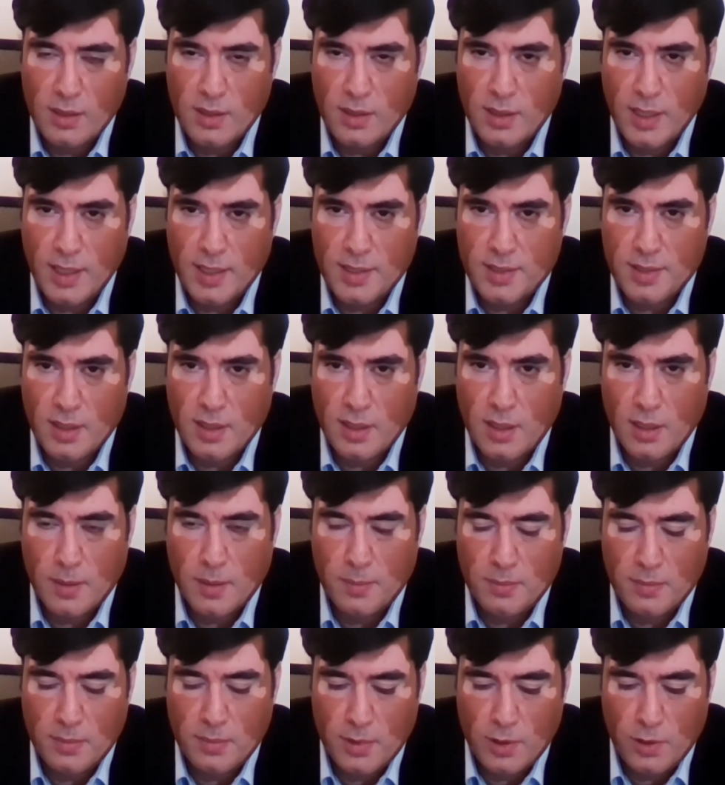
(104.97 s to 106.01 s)

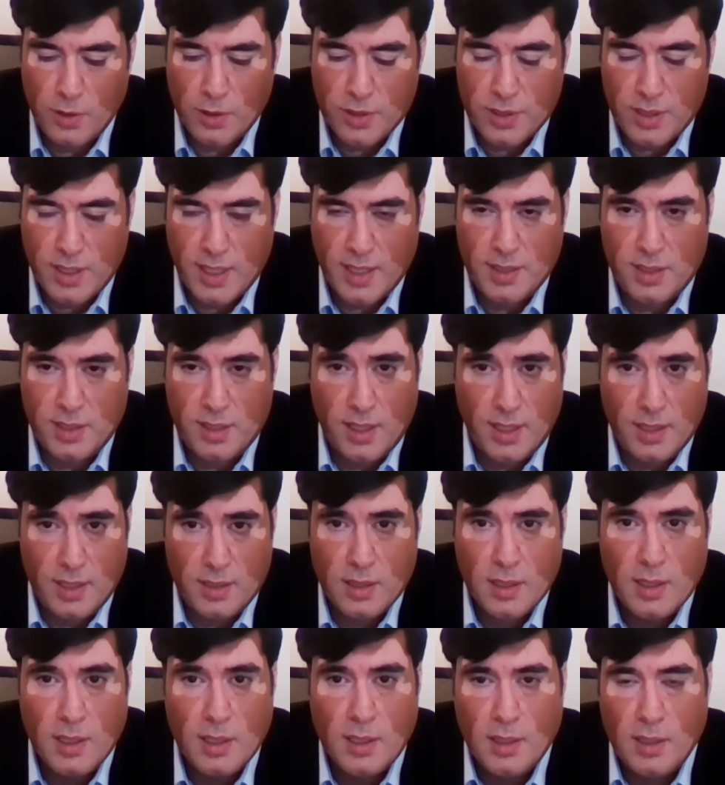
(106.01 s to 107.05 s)
Neuroscience says
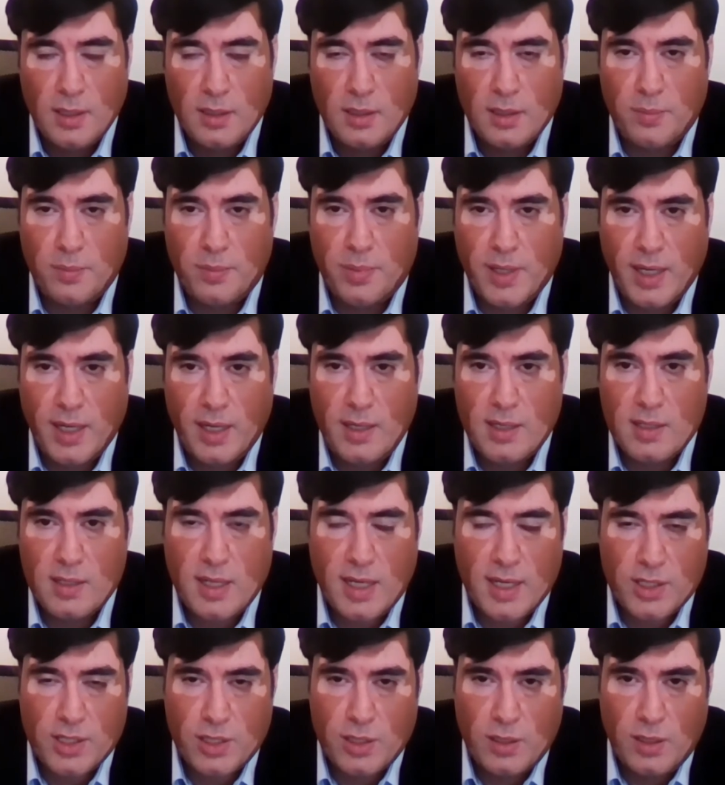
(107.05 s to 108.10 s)
the brain is
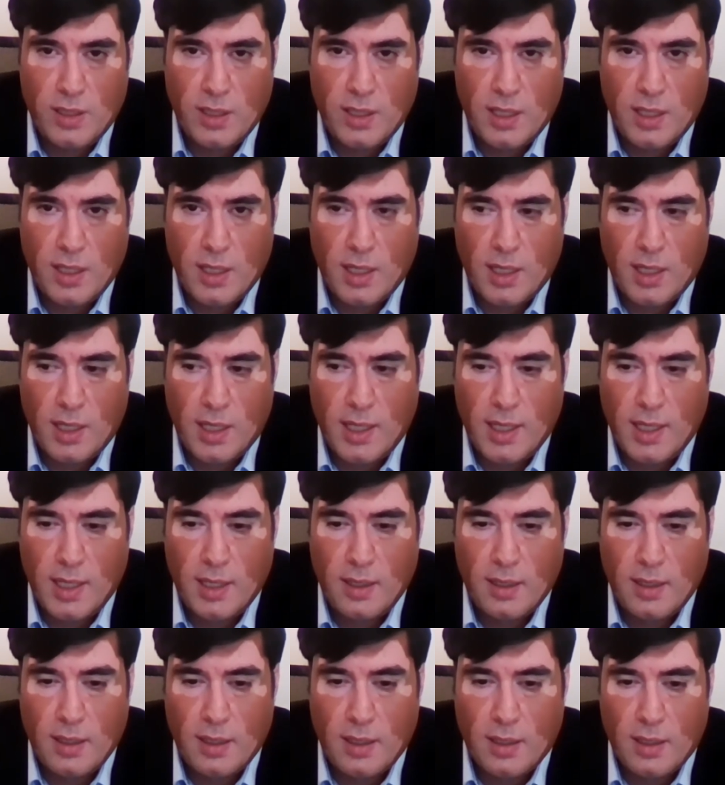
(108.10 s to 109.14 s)
actually
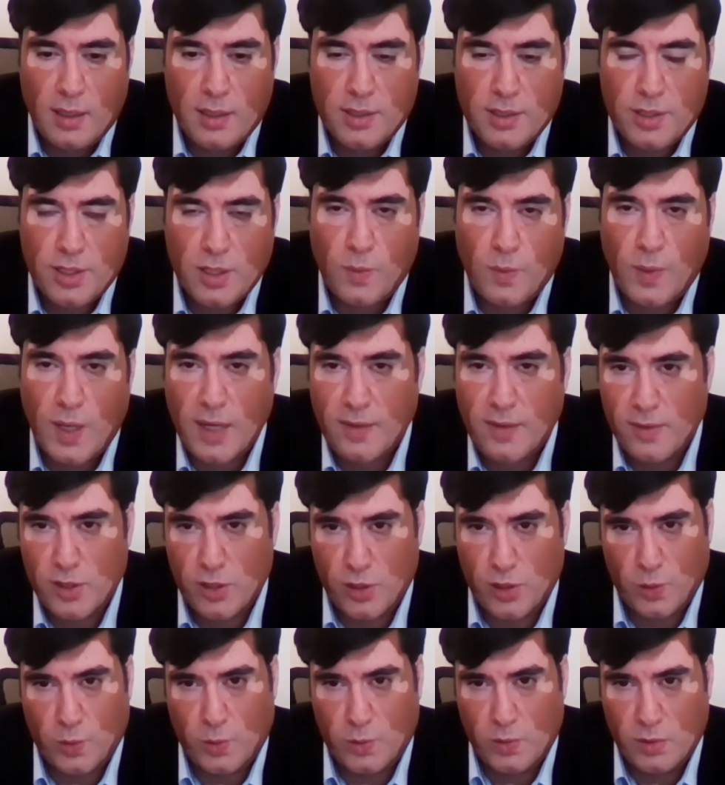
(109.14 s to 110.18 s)
a survival
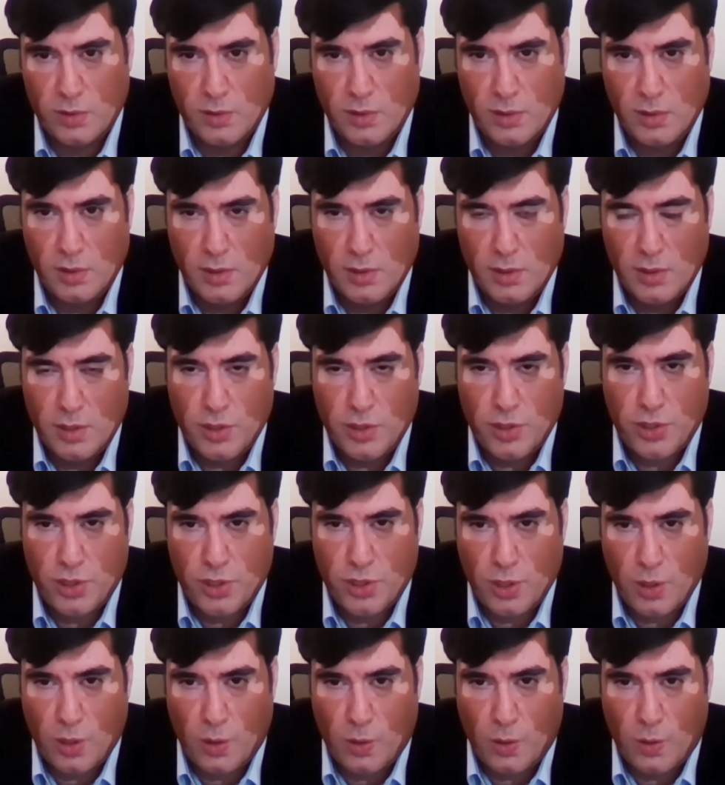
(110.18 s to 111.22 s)
tool.
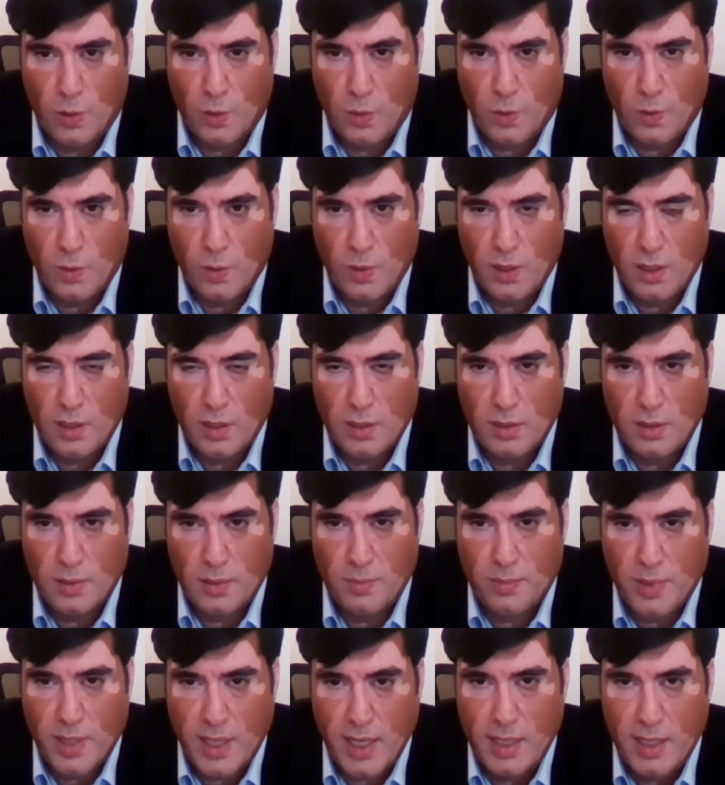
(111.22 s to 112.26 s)
So the
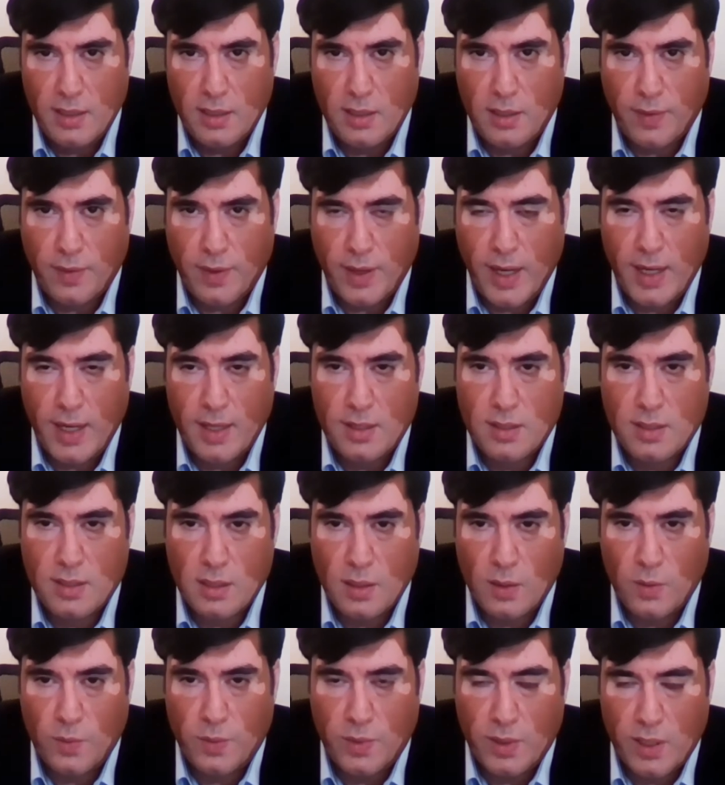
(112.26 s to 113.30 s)
brain creates
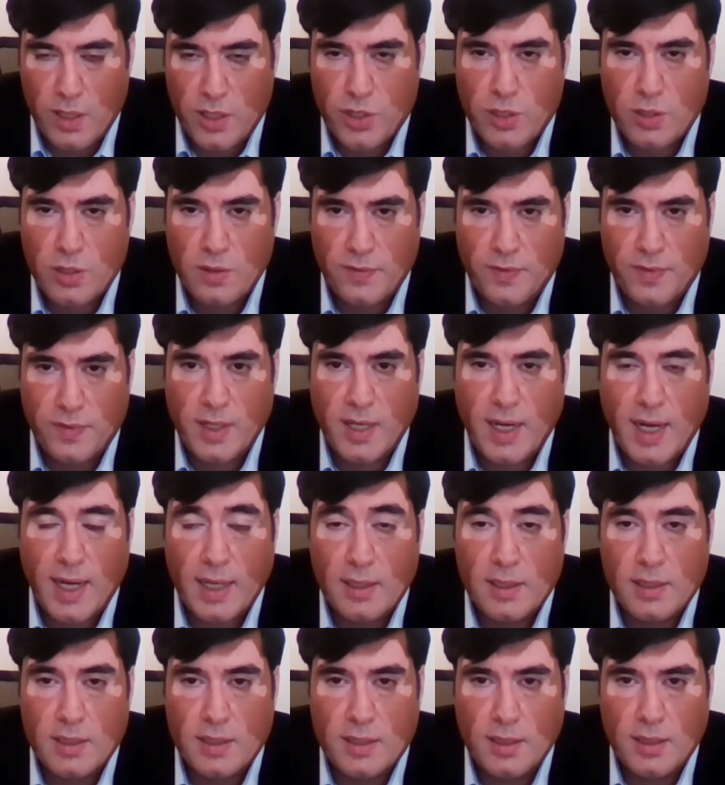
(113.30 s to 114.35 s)
a version of
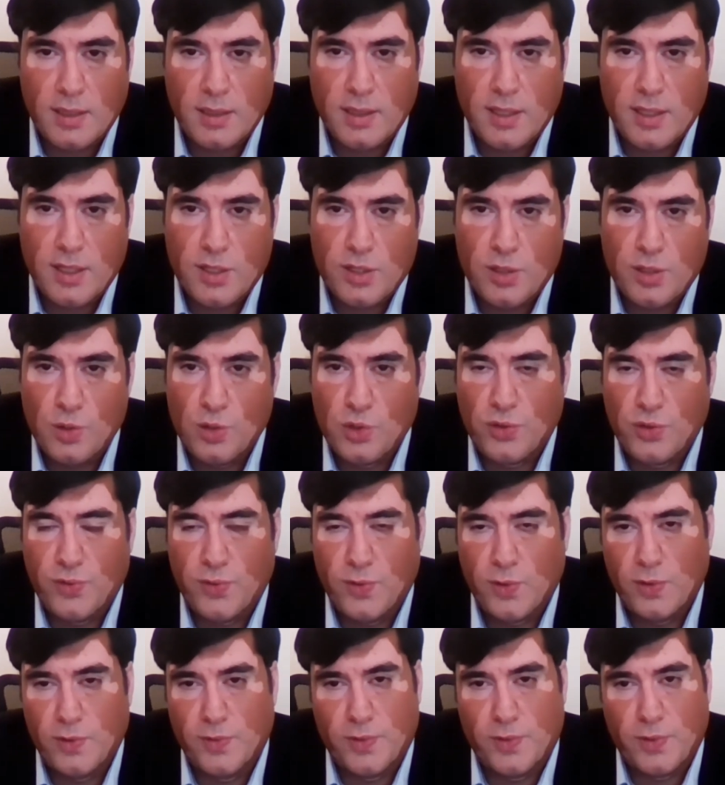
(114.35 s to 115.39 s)
reality that is
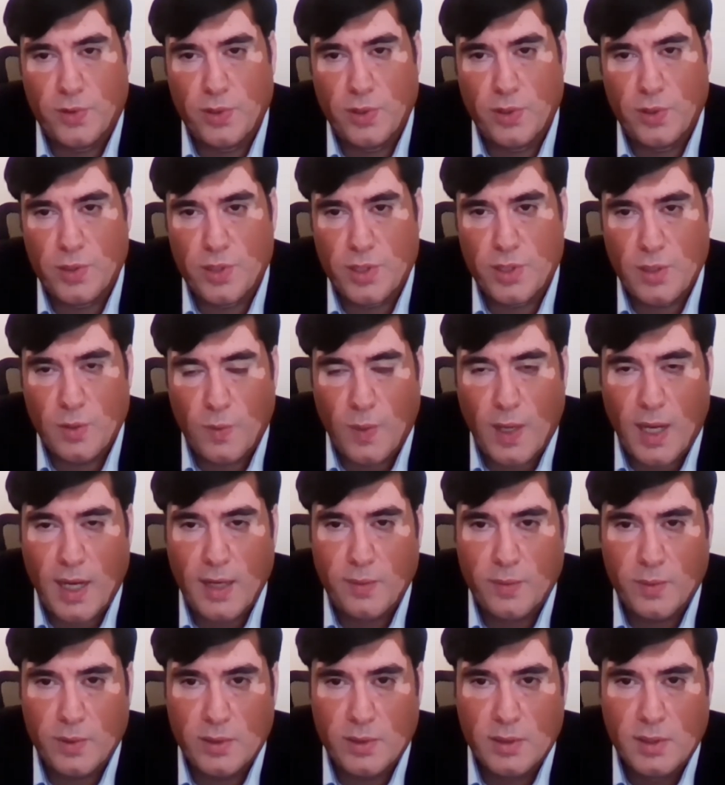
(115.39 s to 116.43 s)
useful for your
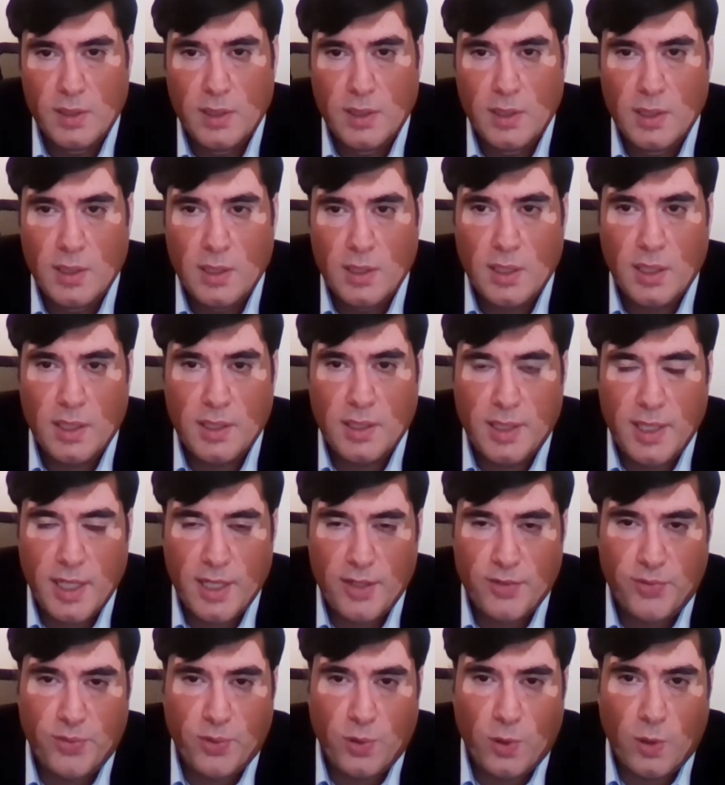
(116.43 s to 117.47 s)
survival. And
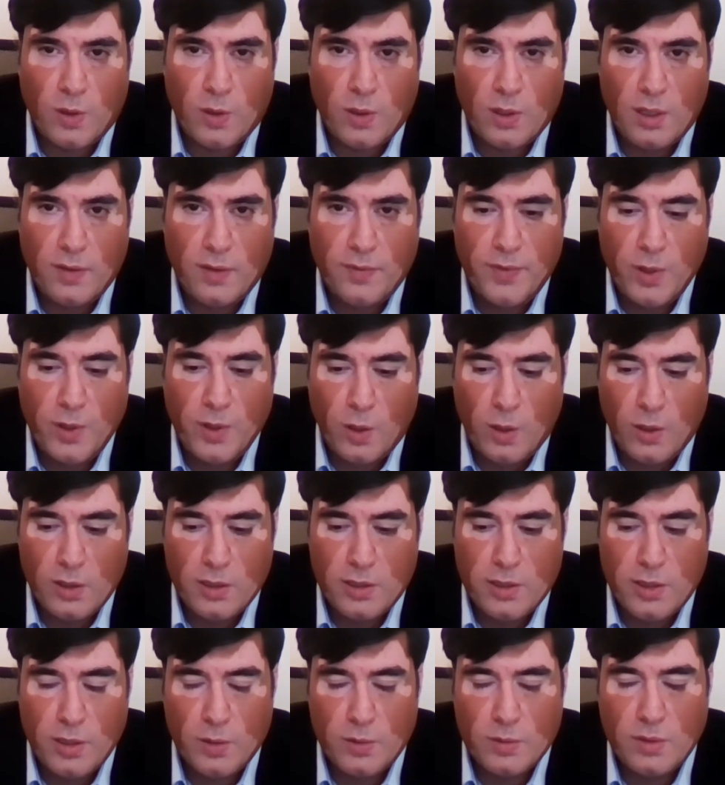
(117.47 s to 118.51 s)
therefore, we all
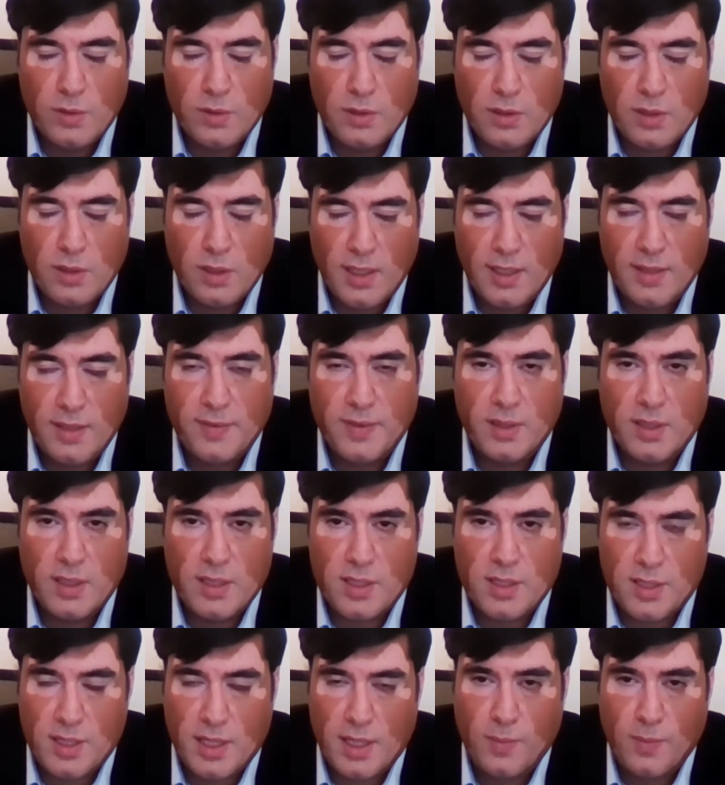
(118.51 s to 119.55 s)
don't live in the
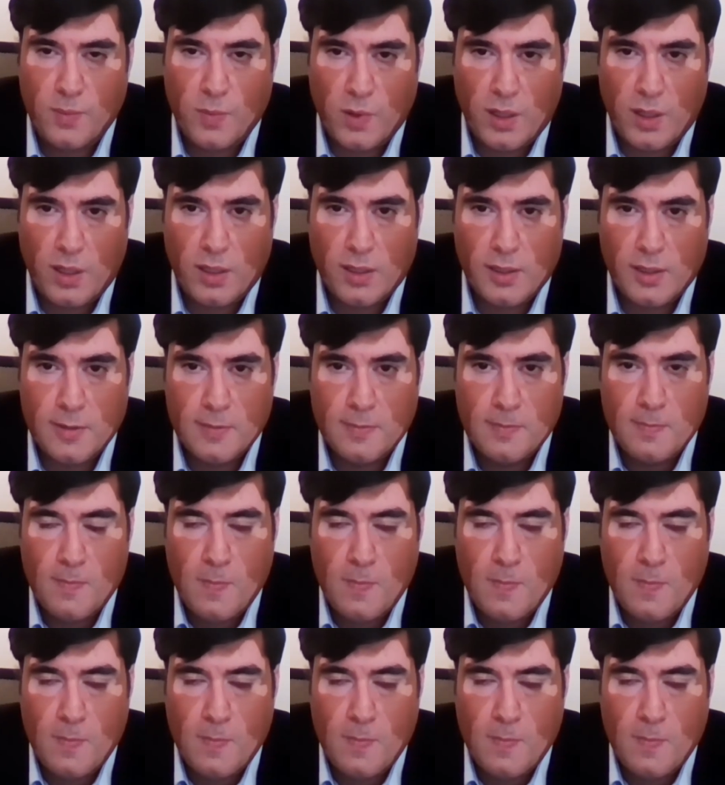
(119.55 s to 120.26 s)
same world.